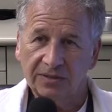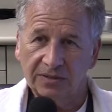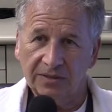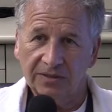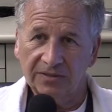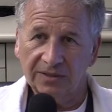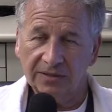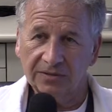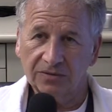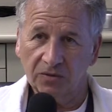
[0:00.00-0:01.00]
the
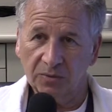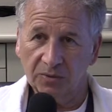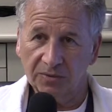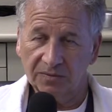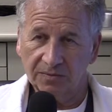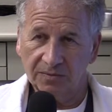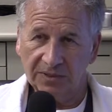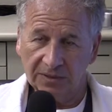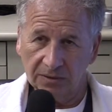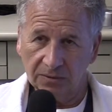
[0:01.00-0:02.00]
cells that normally would
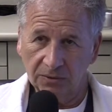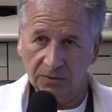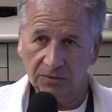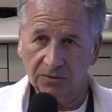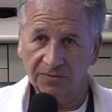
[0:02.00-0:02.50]
heal the wound